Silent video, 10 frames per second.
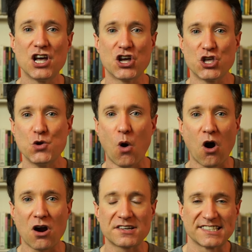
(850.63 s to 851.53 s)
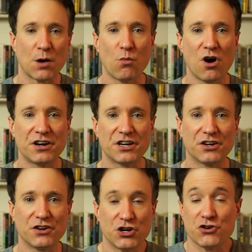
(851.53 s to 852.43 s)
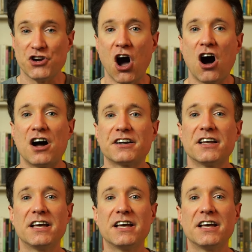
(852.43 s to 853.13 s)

you are someone you're not